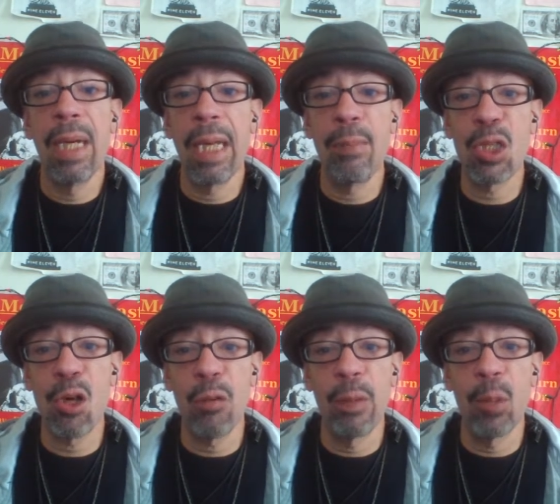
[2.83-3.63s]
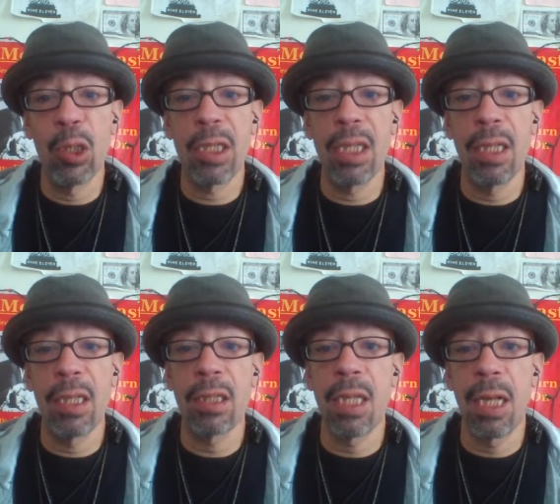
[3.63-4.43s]
My name is Irvin
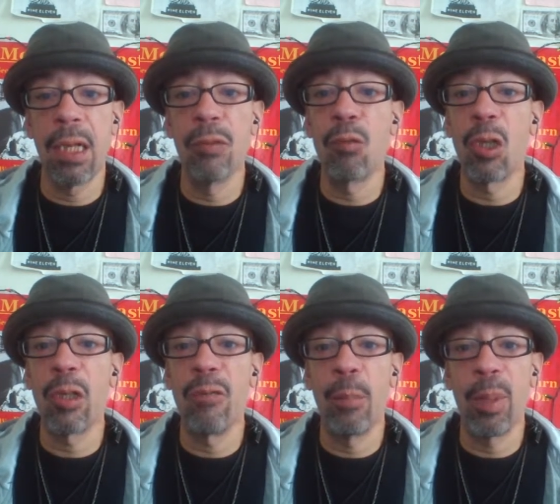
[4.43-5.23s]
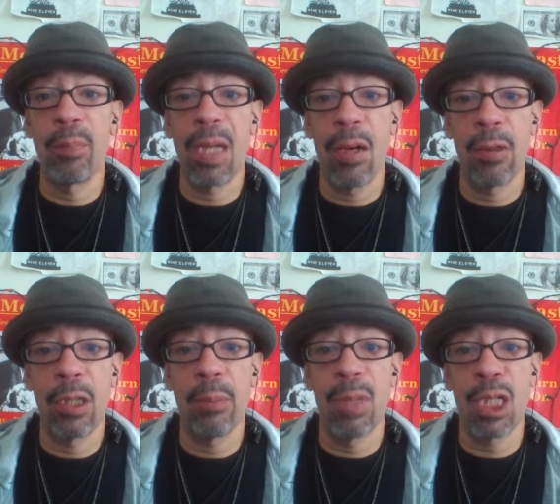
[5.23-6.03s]
Martinez, and I am running for Bibb
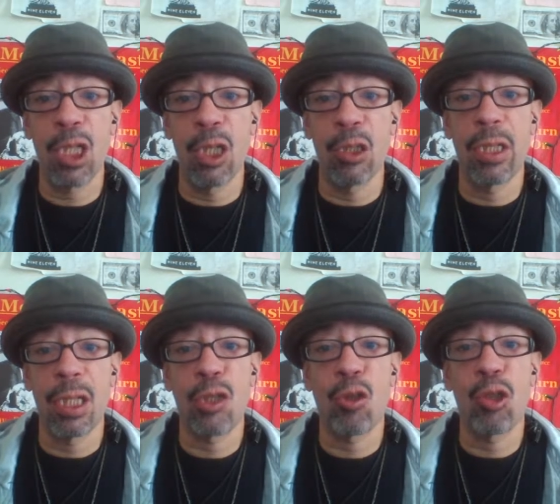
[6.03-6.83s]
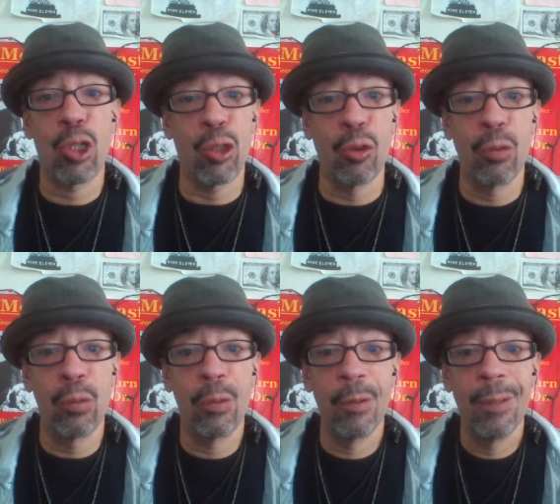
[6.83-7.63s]
County Commissioner, District 2.
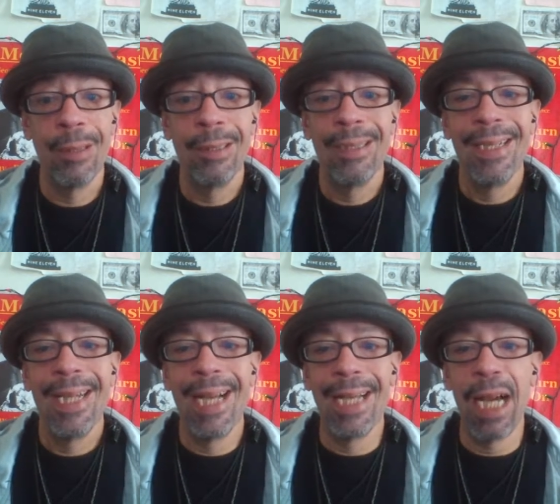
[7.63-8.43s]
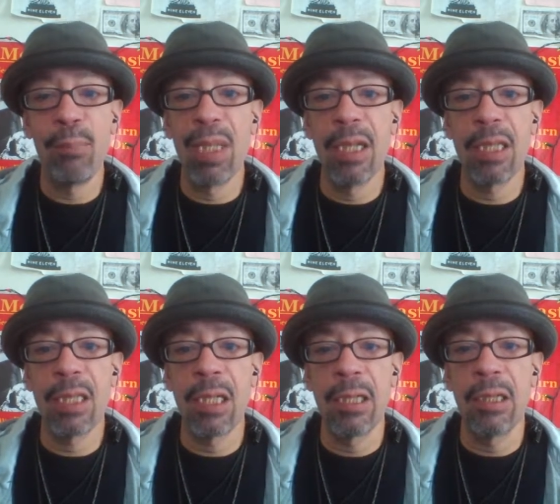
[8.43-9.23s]
And I'm
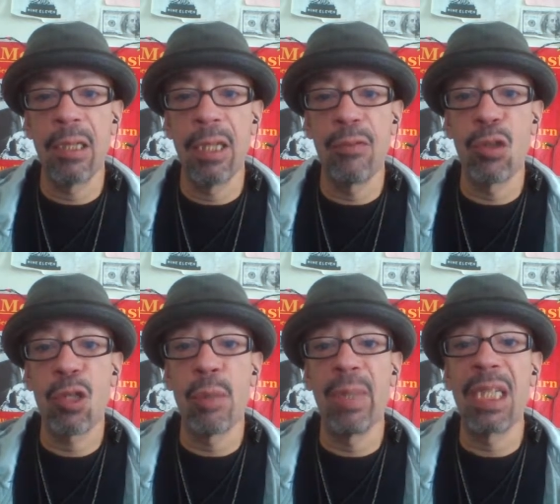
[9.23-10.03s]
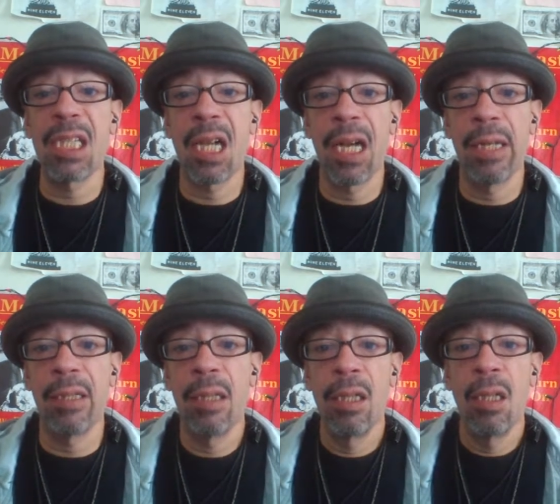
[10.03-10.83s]
here to give you some
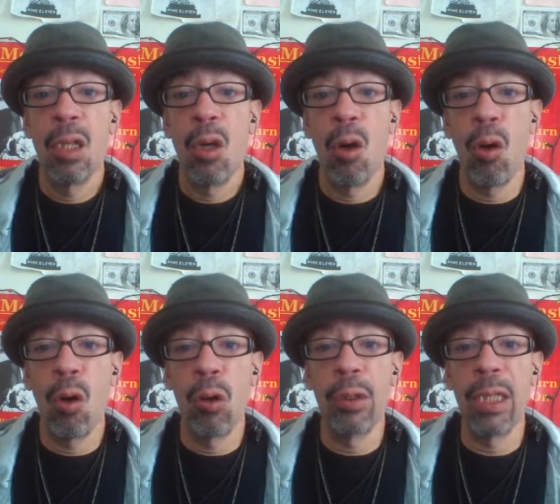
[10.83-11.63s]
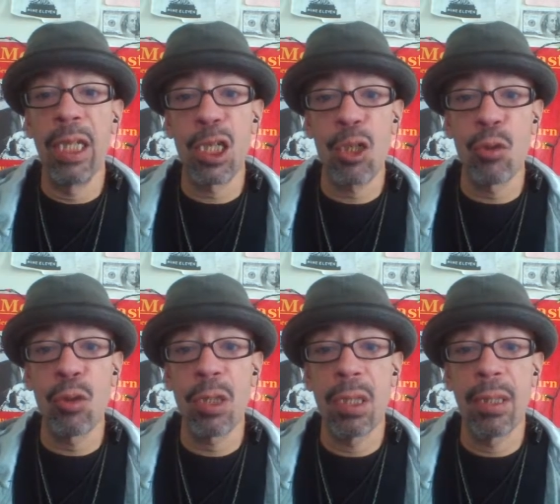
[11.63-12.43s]
insight on the
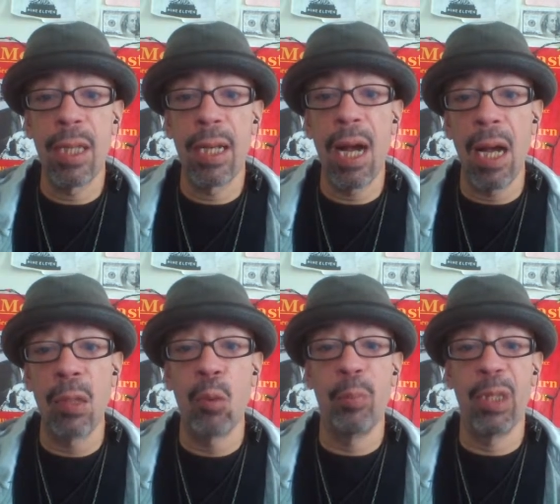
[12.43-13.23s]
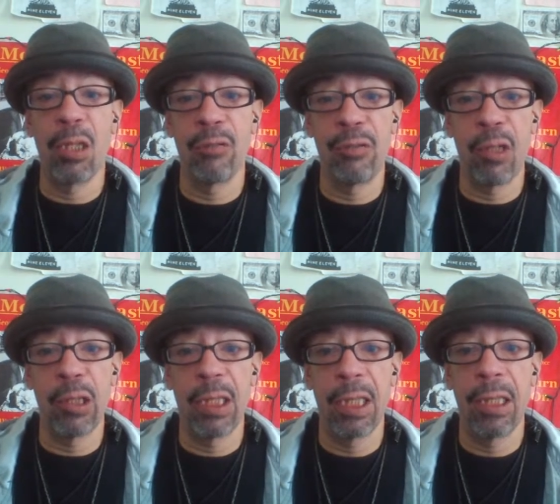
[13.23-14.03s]
issues that I will be
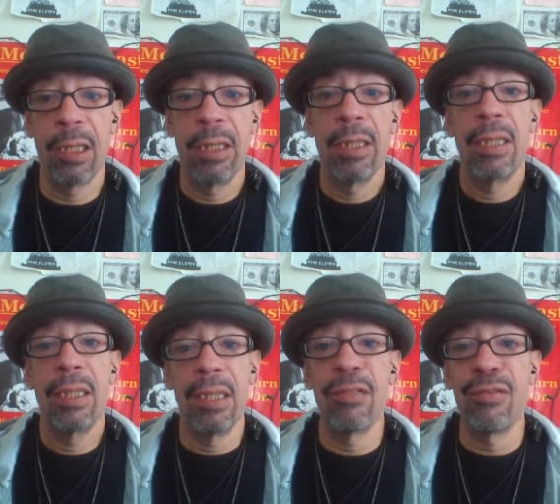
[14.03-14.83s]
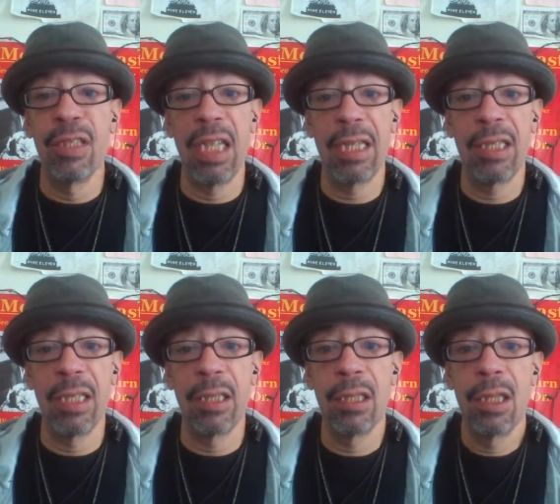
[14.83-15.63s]
confronting if
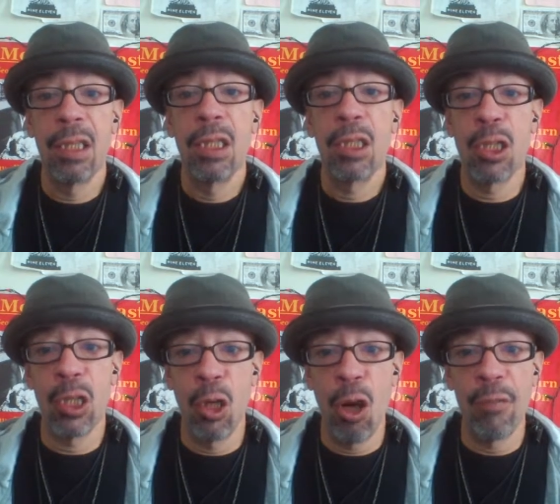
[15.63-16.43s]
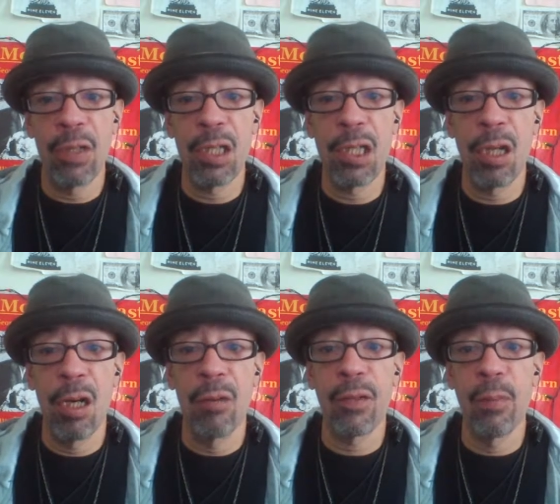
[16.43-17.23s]
elected to the
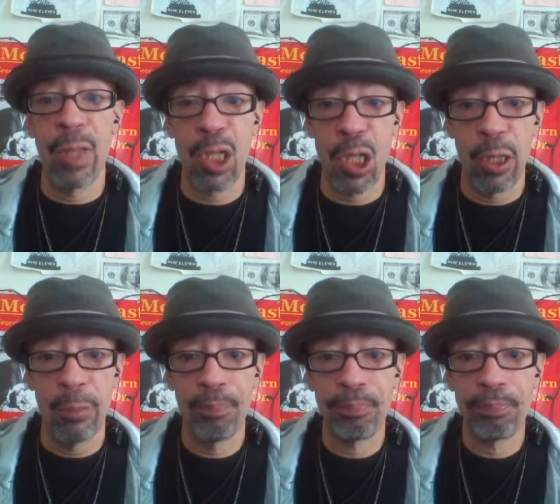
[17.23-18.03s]
office of Commissioner.